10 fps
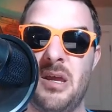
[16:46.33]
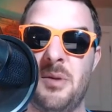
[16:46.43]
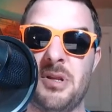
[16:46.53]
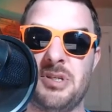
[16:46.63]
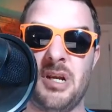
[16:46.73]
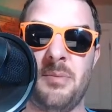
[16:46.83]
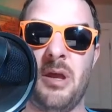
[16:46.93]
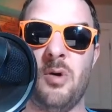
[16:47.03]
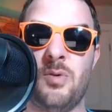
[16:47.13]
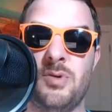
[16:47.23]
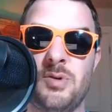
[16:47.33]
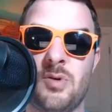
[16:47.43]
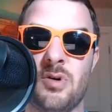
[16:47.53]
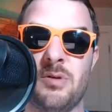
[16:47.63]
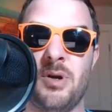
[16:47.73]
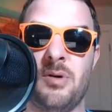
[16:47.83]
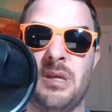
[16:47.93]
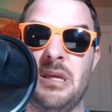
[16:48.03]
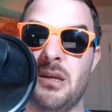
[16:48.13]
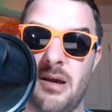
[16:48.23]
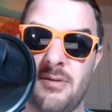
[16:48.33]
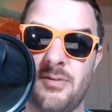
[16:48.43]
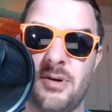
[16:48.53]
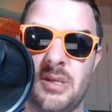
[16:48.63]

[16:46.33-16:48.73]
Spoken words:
but Jeremiah Owusu-Koramoah, he can cover,